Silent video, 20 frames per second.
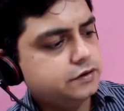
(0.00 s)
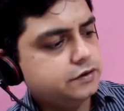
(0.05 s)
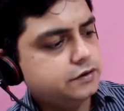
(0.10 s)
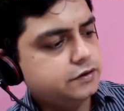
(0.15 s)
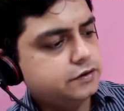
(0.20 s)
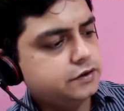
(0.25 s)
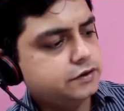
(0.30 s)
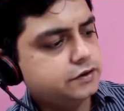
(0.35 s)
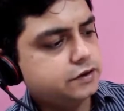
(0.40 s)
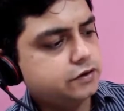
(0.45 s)

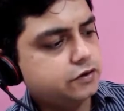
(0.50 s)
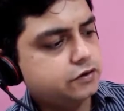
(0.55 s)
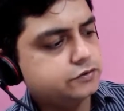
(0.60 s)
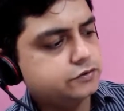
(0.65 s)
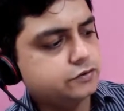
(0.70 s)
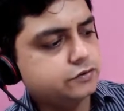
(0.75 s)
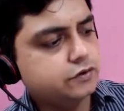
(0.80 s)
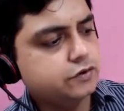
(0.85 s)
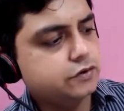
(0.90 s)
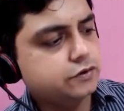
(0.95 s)
these are also
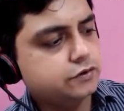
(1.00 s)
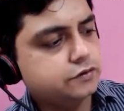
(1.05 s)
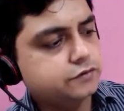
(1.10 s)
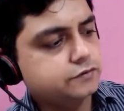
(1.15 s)
gone.